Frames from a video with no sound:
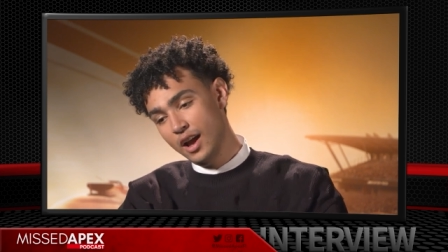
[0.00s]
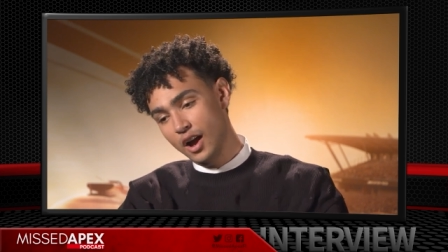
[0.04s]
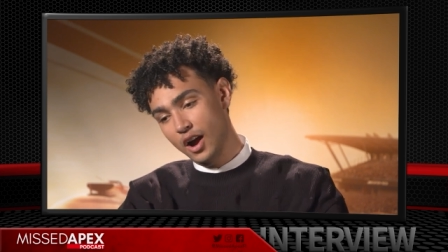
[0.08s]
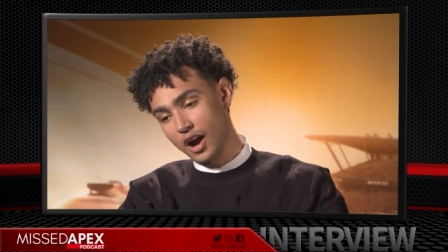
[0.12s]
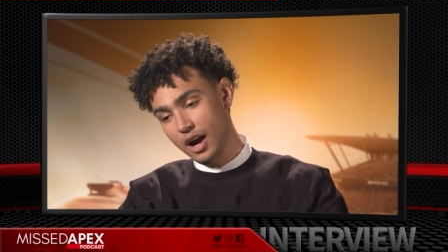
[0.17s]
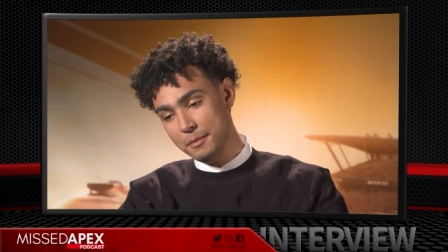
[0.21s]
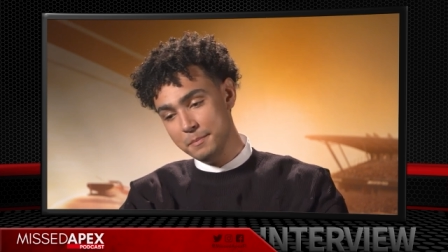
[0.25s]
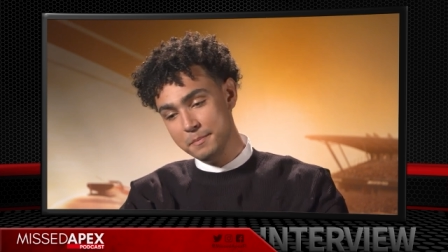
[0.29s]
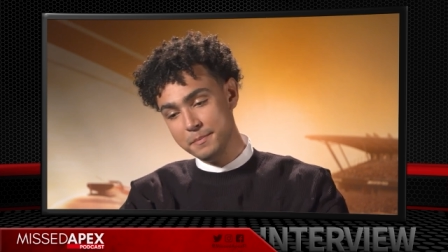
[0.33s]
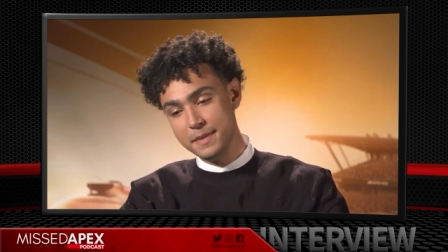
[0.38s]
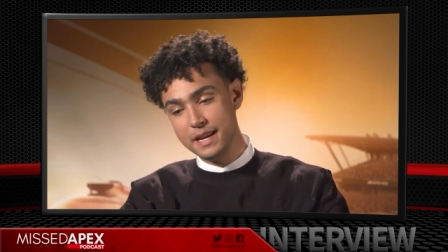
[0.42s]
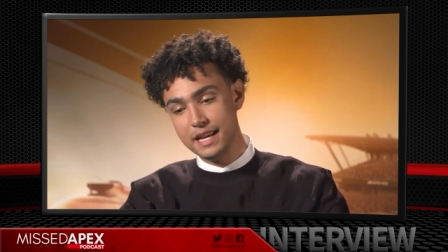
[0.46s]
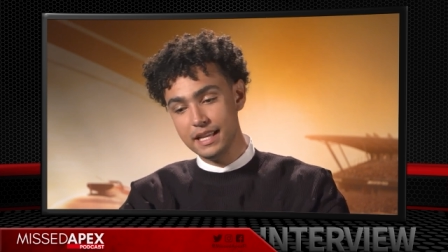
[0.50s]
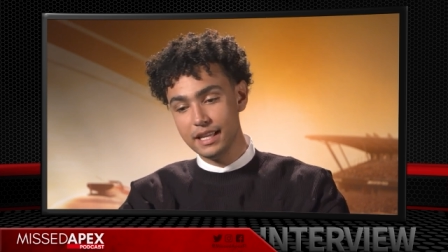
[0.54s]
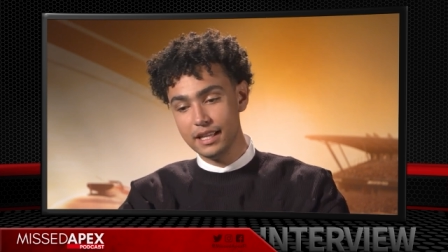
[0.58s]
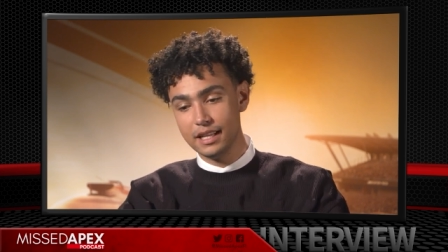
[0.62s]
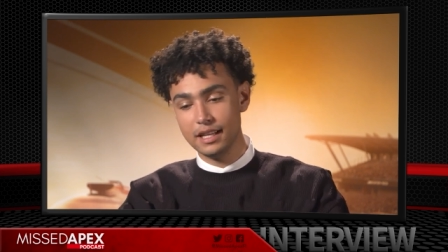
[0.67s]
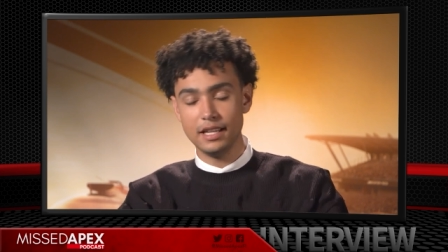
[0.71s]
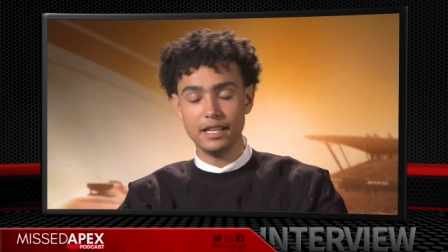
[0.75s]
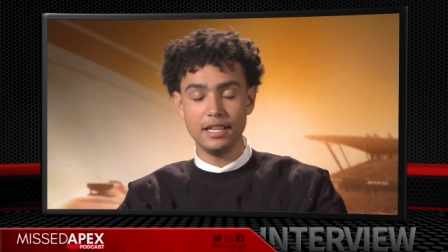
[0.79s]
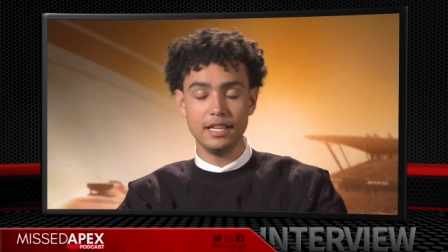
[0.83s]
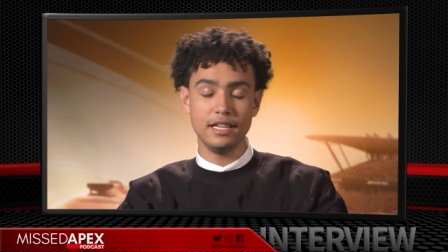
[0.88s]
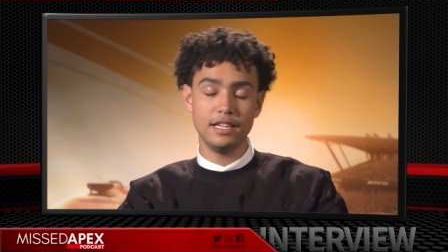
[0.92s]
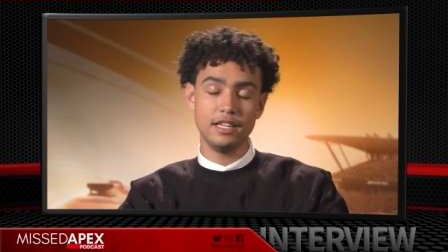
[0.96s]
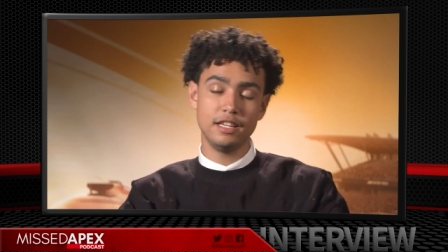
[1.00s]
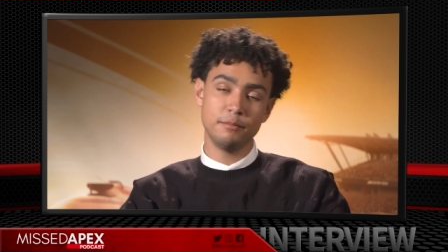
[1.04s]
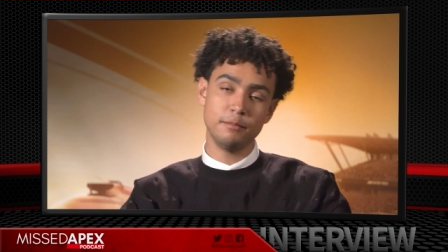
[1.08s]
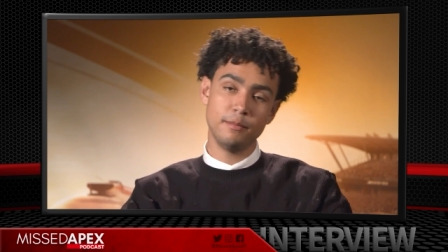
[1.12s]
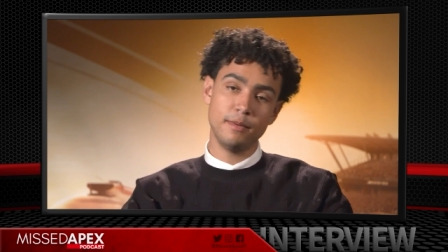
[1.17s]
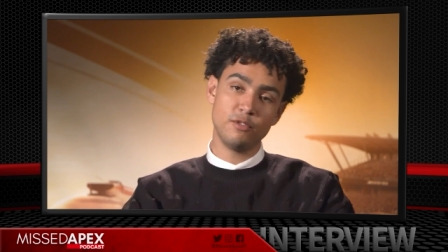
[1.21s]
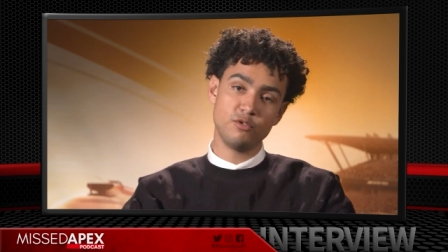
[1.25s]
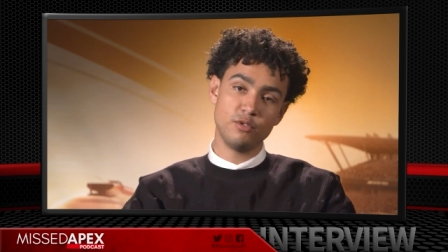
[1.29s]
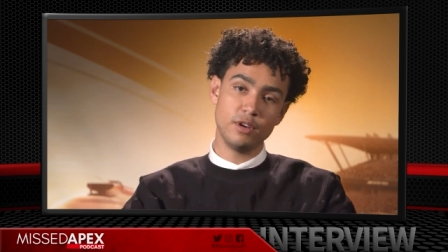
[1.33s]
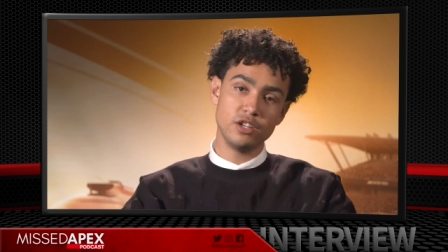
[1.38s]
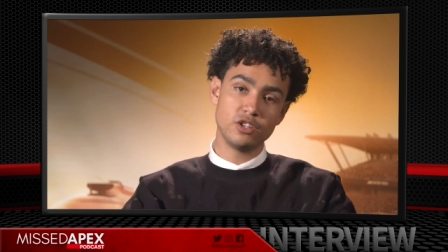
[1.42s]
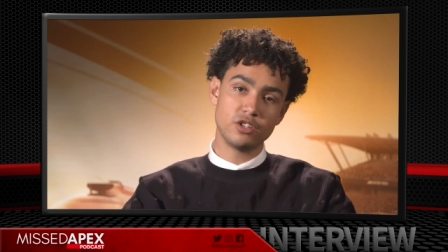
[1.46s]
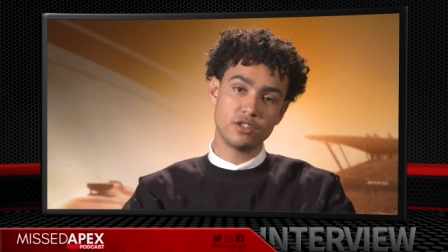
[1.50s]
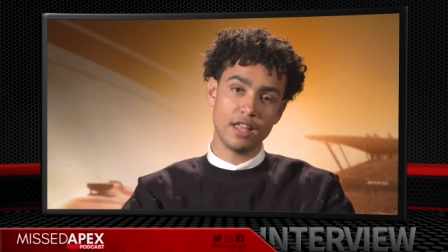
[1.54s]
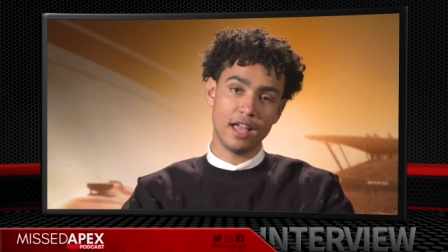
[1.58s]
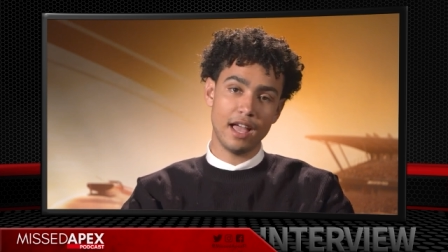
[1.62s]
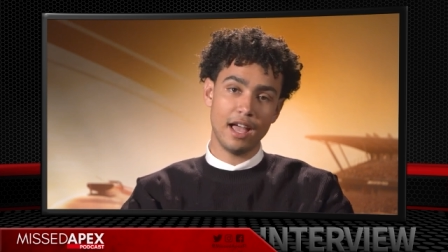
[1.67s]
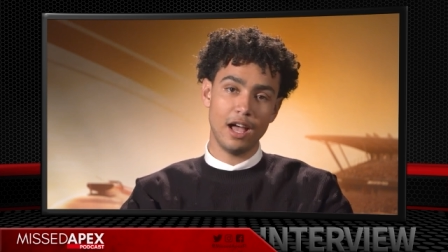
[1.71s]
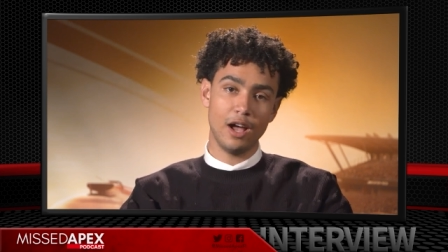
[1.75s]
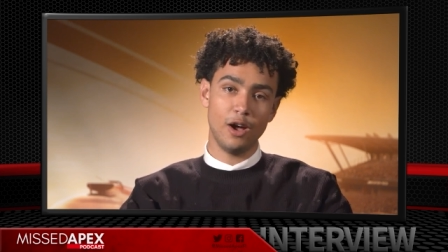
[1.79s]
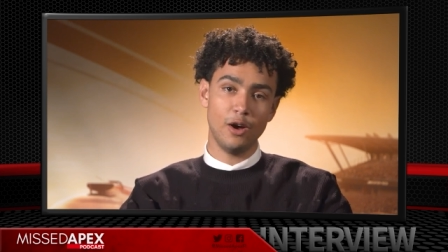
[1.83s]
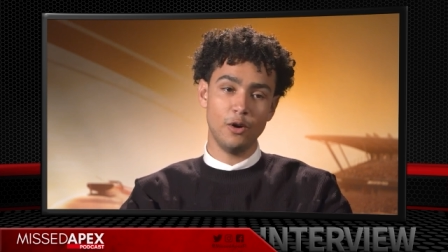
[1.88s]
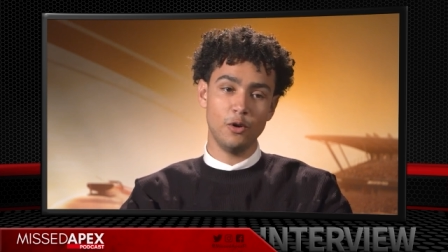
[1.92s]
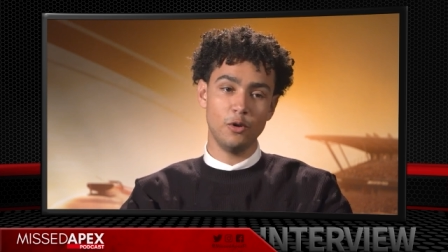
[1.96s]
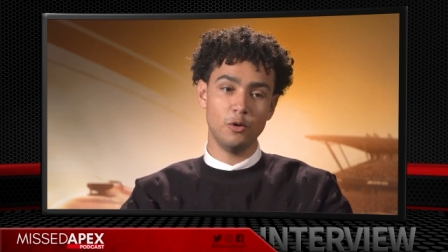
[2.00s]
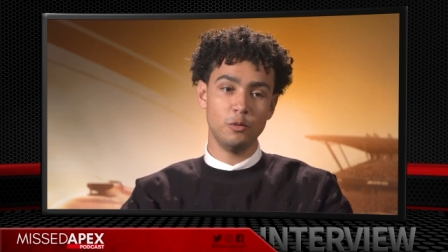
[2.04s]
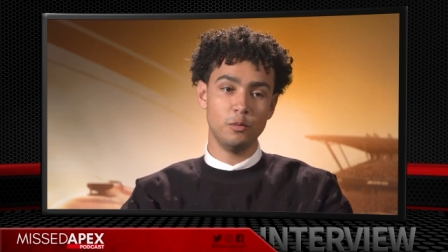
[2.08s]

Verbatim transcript: I immediately reached out.